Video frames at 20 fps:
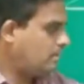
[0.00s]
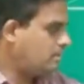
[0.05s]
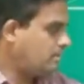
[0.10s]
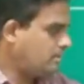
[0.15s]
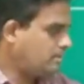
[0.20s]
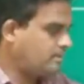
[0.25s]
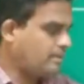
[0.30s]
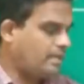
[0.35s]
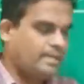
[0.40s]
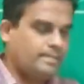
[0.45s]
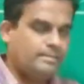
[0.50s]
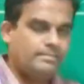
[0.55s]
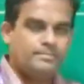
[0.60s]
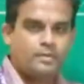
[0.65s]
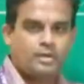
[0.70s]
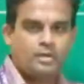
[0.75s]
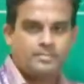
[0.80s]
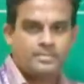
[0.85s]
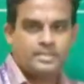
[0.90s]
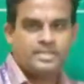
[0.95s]
light
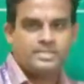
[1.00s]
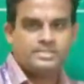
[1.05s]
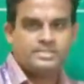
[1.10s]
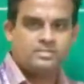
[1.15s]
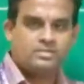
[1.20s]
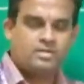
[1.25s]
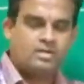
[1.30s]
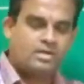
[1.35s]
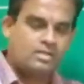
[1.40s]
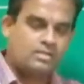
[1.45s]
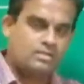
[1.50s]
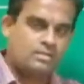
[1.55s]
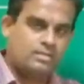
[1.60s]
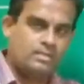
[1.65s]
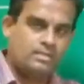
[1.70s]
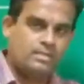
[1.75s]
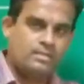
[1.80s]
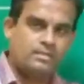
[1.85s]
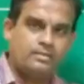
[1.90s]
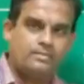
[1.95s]
propagation or
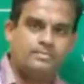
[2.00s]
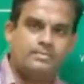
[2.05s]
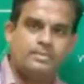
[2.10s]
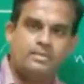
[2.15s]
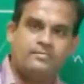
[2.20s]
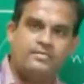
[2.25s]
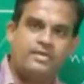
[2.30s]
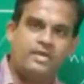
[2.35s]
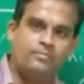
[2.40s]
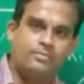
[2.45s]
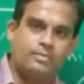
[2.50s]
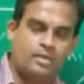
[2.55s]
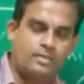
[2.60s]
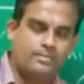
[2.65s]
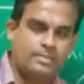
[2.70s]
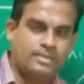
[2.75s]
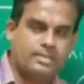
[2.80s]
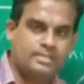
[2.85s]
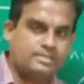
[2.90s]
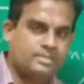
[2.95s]
wave
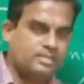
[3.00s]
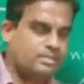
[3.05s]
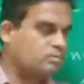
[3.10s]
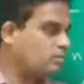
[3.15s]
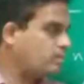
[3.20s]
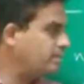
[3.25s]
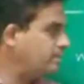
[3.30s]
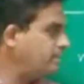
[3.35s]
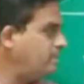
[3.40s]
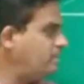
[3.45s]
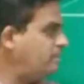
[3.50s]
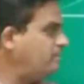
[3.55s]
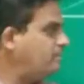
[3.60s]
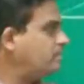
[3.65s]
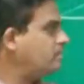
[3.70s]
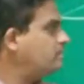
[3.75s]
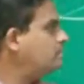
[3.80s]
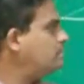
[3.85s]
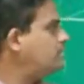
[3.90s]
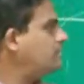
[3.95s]
propagation only
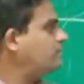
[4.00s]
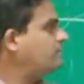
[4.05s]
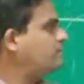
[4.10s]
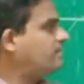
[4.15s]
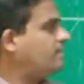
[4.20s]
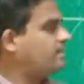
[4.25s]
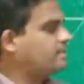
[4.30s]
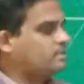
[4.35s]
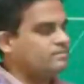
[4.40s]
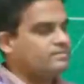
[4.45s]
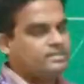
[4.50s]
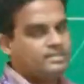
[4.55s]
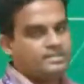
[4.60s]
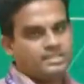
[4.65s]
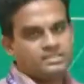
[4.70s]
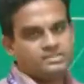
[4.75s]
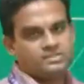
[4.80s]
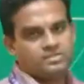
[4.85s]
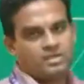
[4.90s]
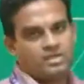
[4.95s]
when the refractive
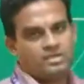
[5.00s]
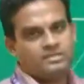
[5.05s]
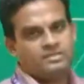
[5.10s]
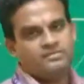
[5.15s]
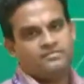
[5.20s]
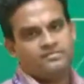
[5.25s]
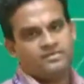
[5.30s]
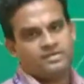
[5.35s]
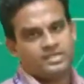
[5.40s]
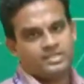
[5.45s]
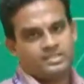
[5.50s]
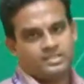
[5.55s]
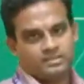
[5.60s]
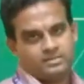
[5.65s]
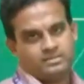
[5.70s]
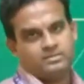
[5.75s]
index are different.